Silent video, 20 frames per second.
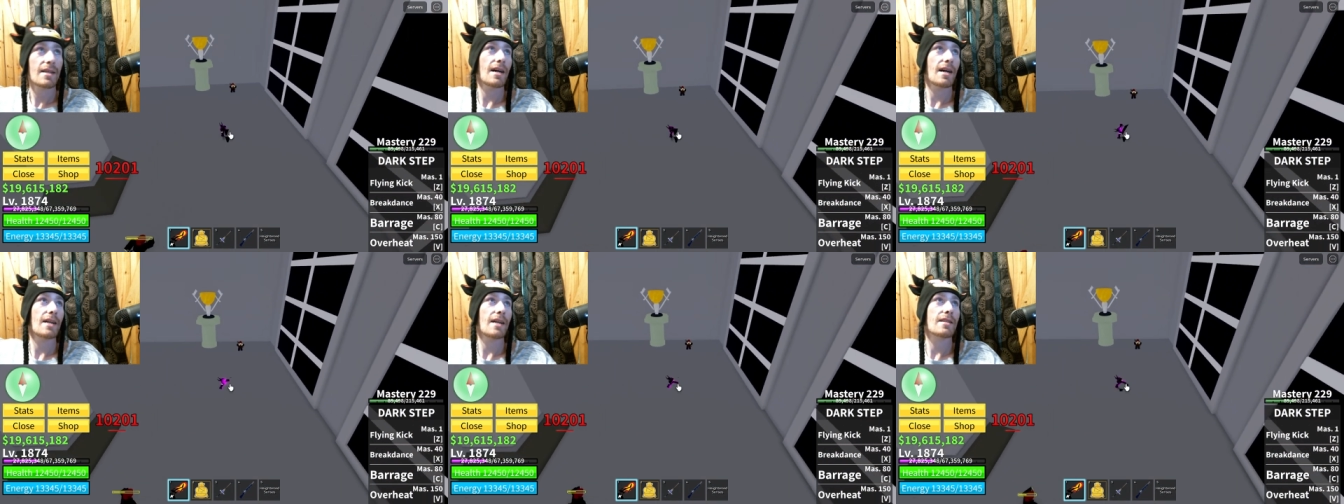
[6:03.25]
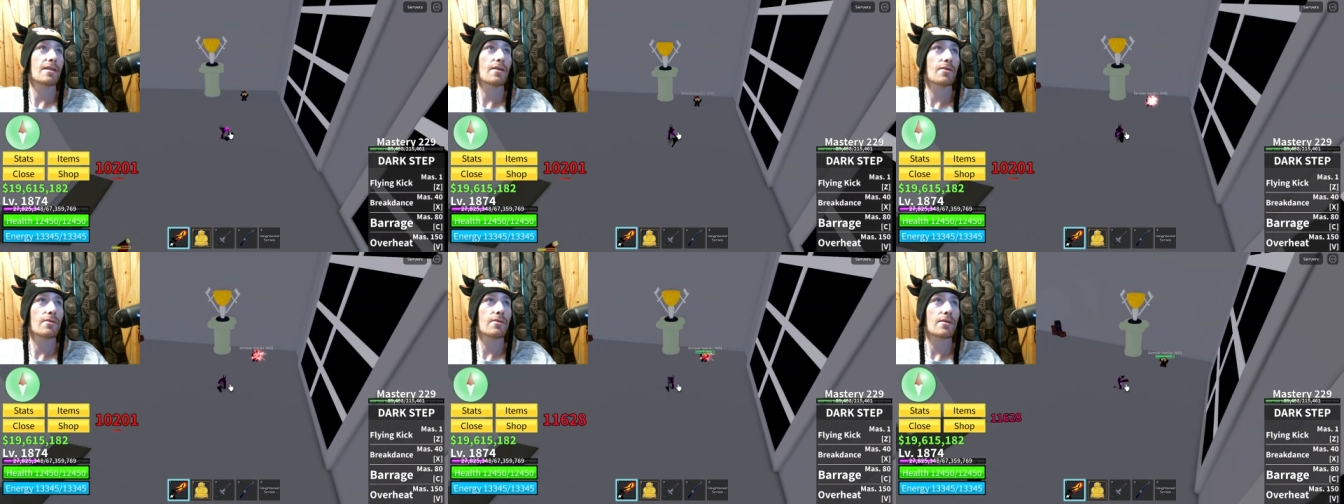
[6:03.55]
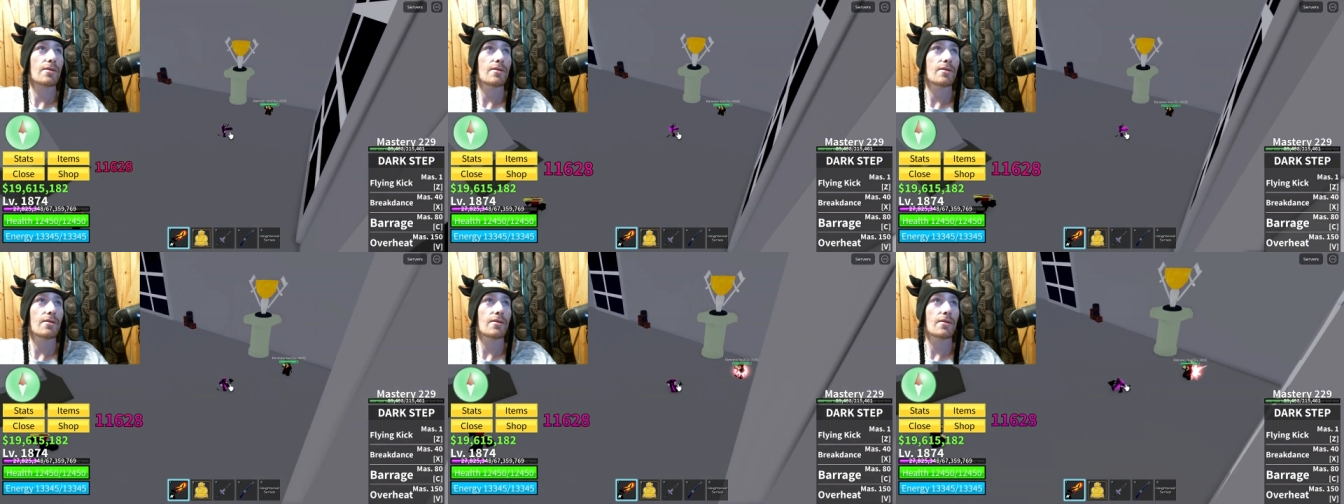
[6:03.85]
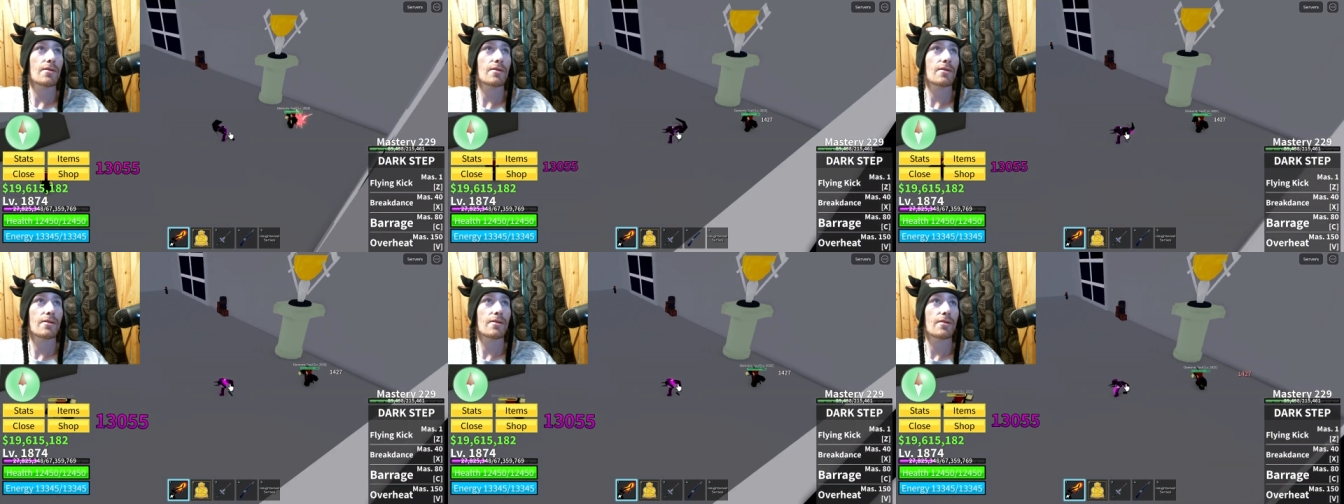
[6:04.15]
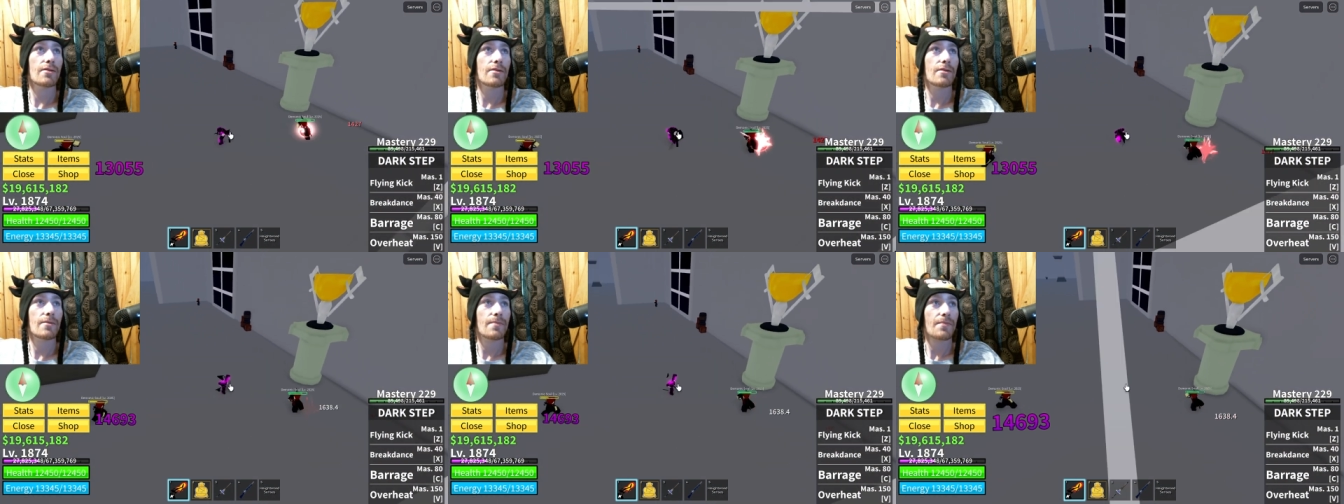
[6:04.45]
I don't know.
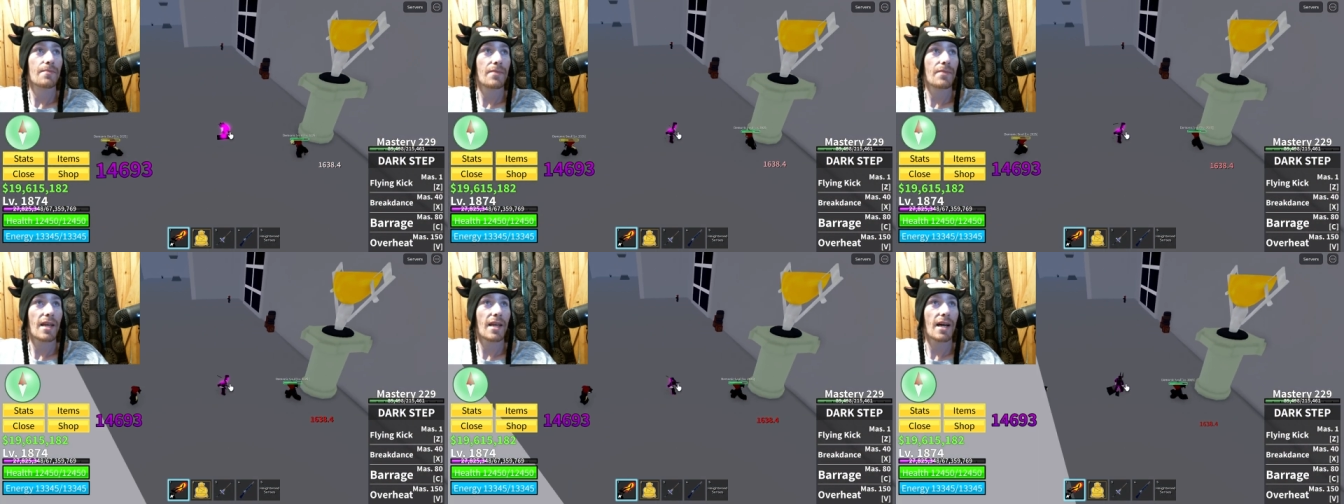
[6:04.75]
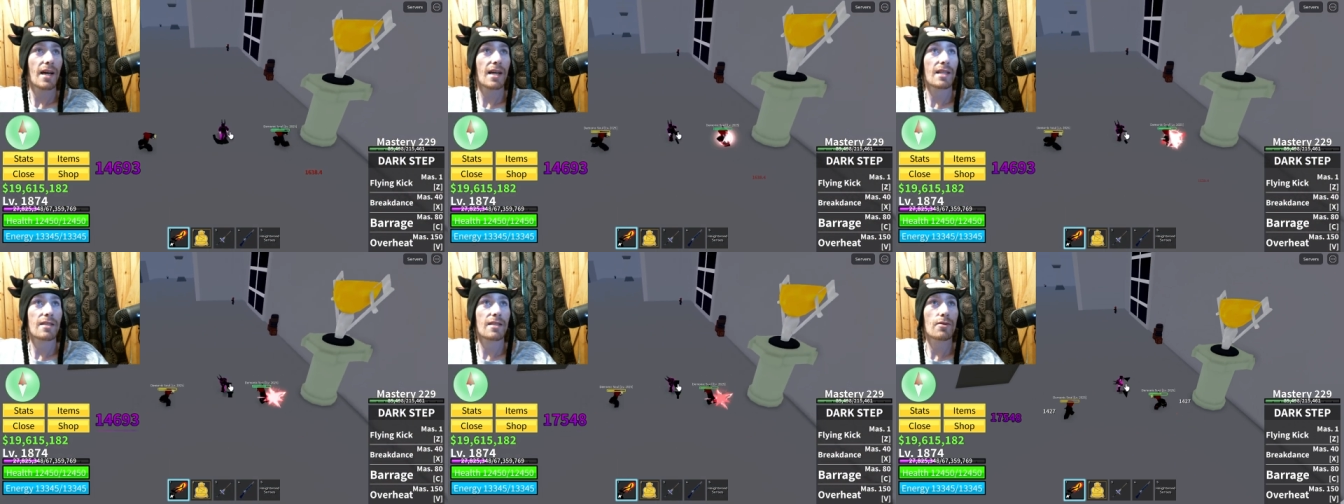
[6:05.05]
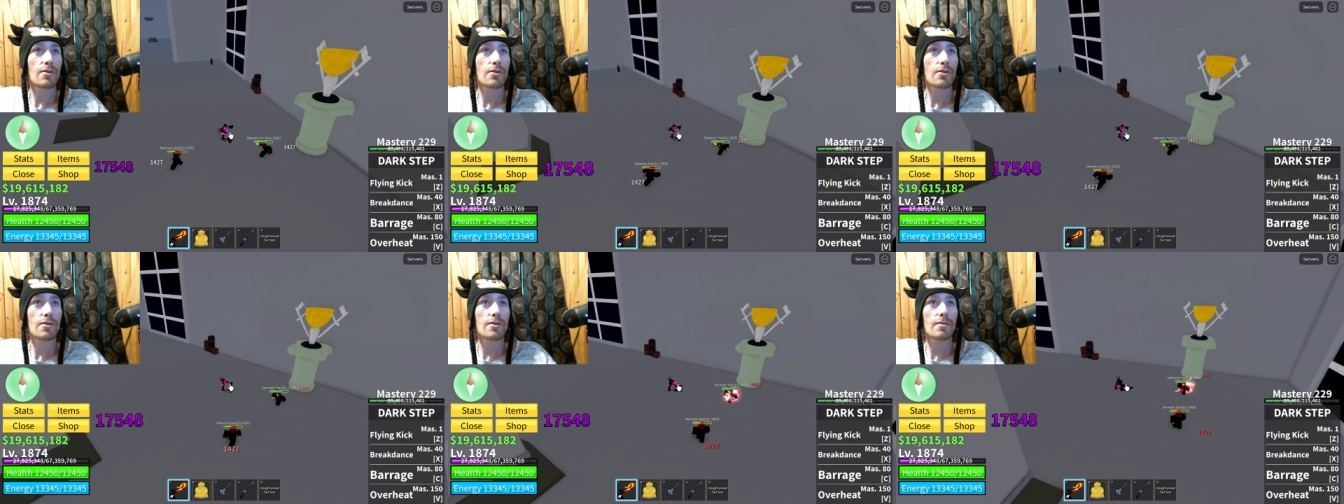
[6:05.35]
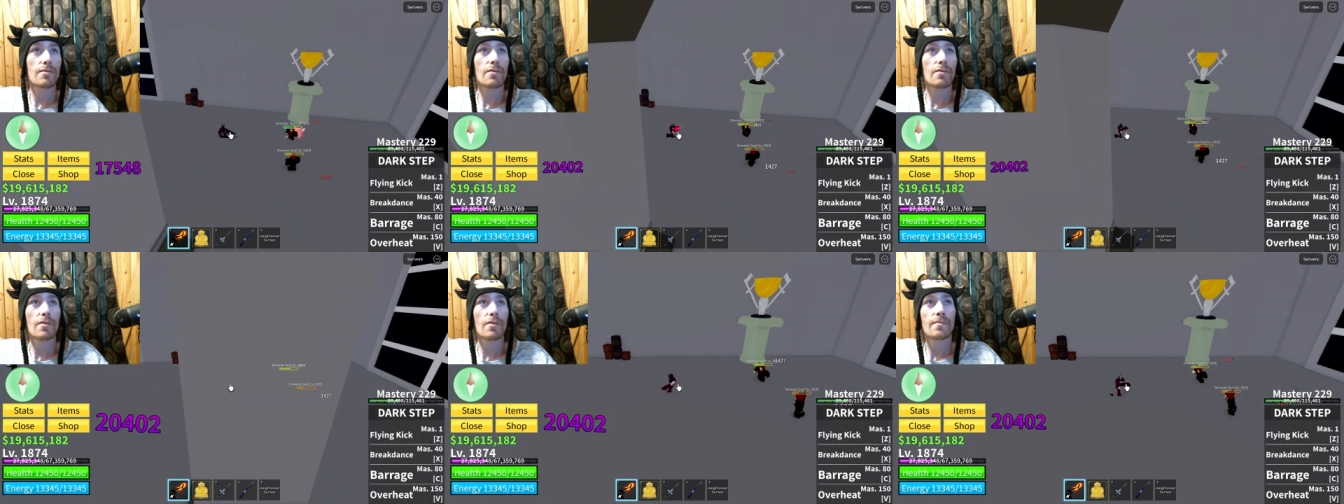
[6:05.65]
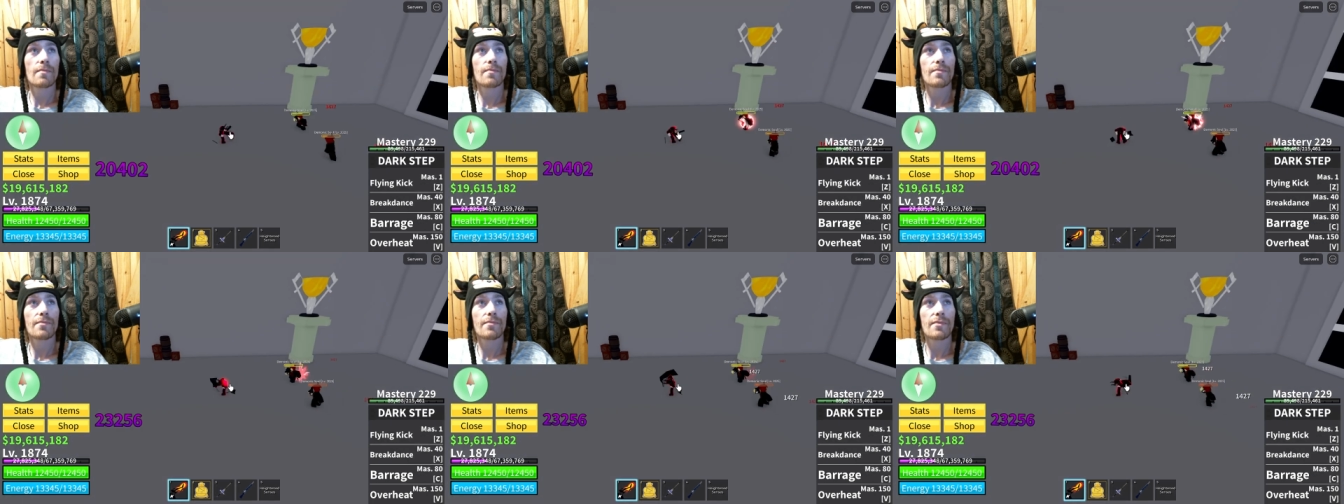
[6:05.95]
I don't...
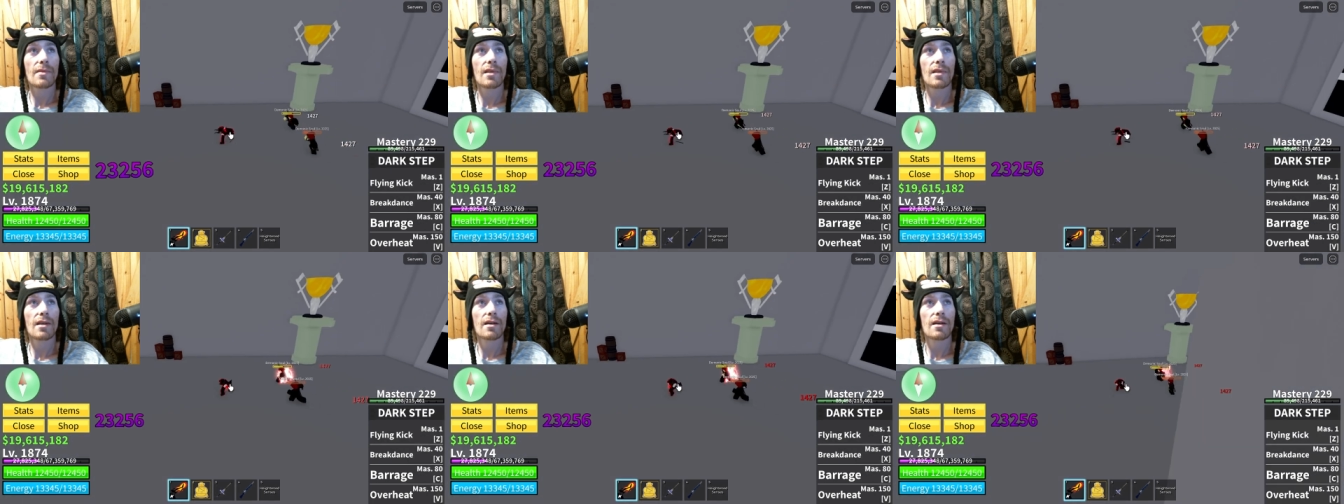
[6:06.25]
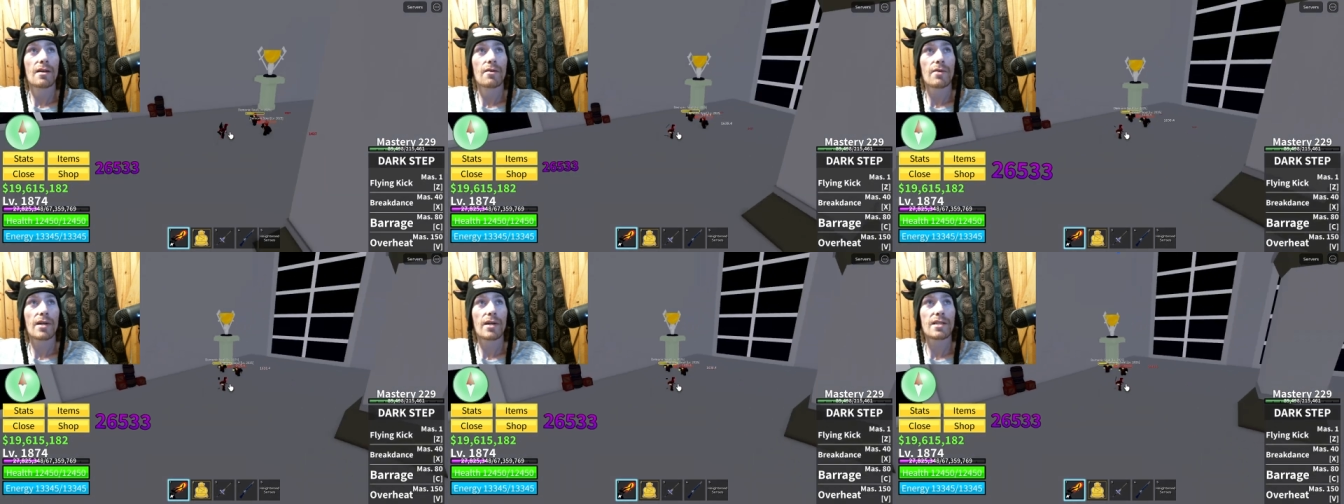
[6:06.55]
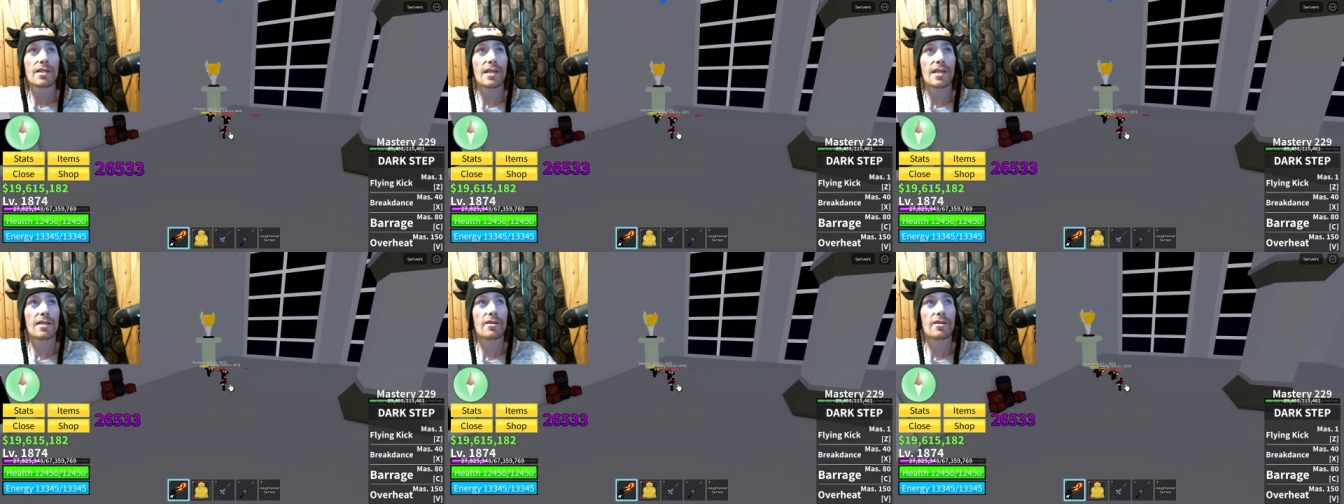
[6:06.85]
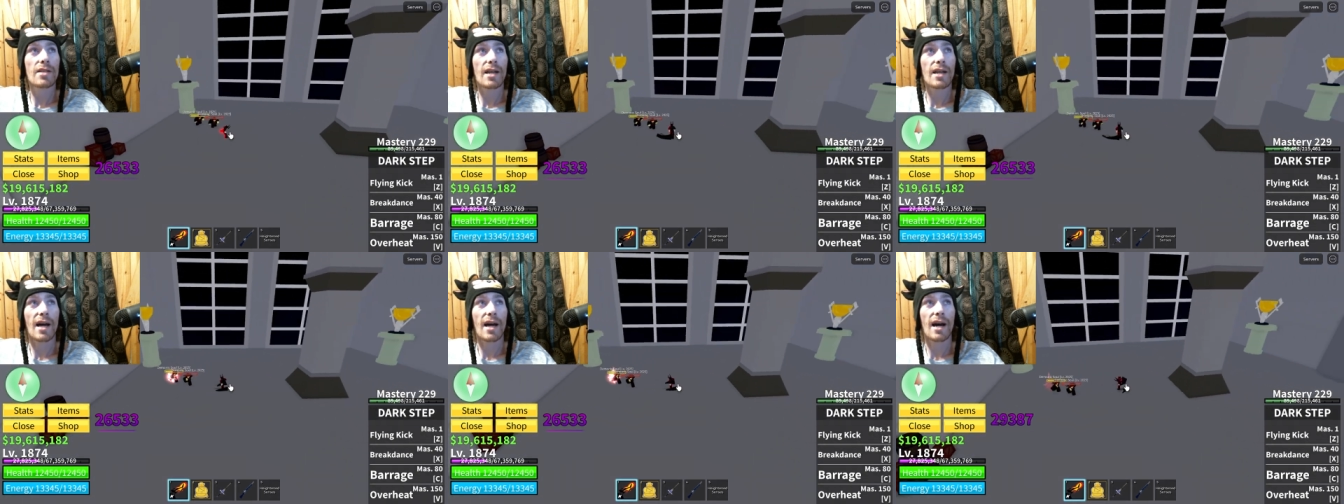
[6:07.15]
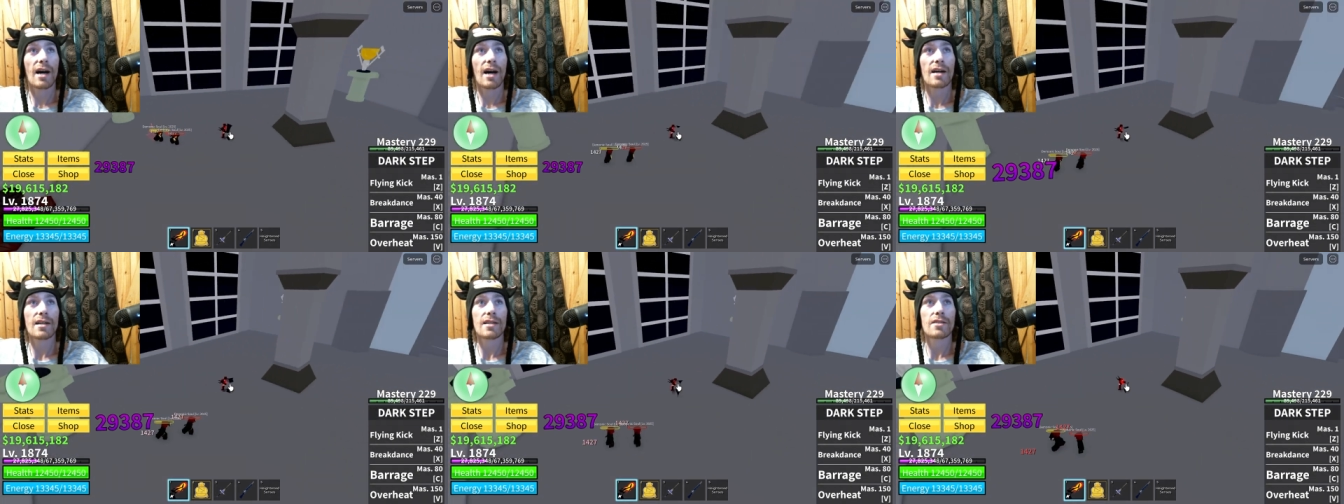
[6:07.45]
Why does that look like a
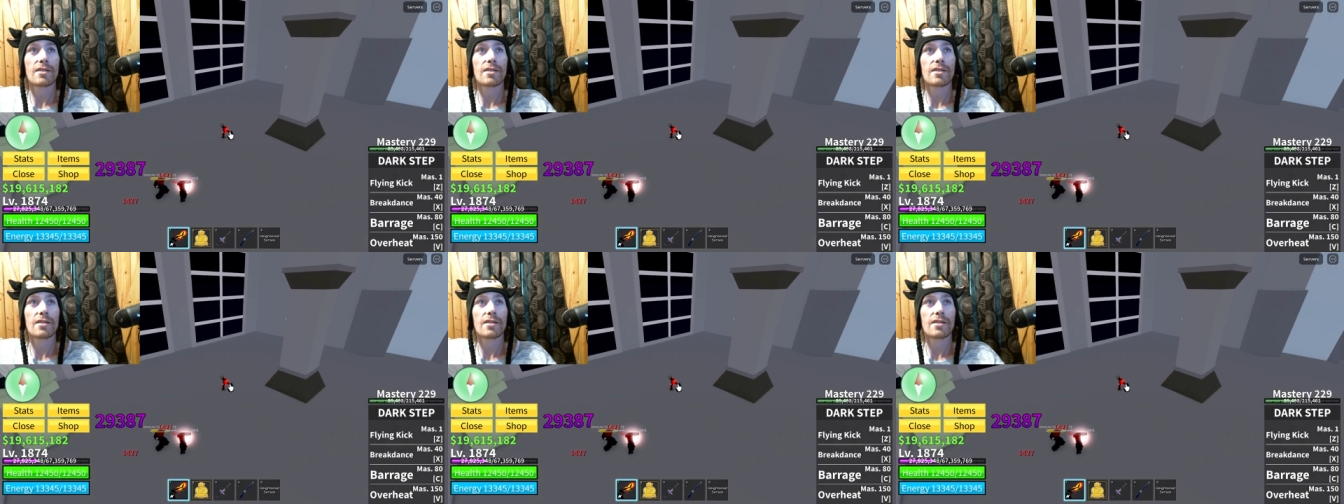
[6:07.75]
hockey